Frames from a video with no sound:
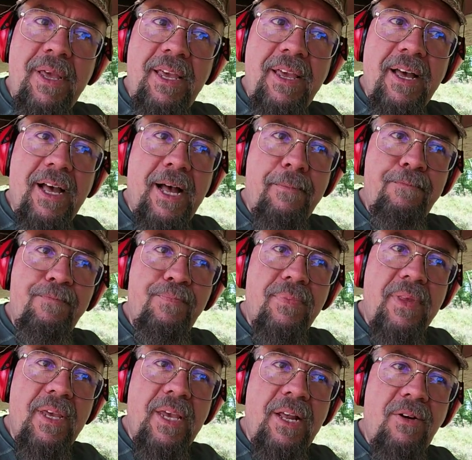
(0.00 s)
be
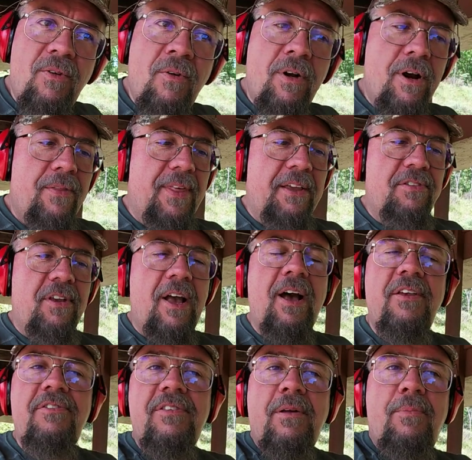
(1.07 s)
in order. That's a
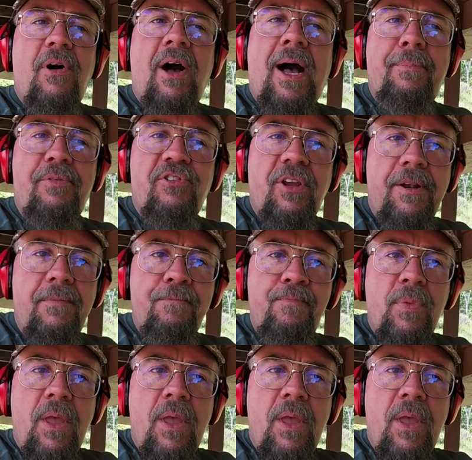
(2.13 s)
custom option.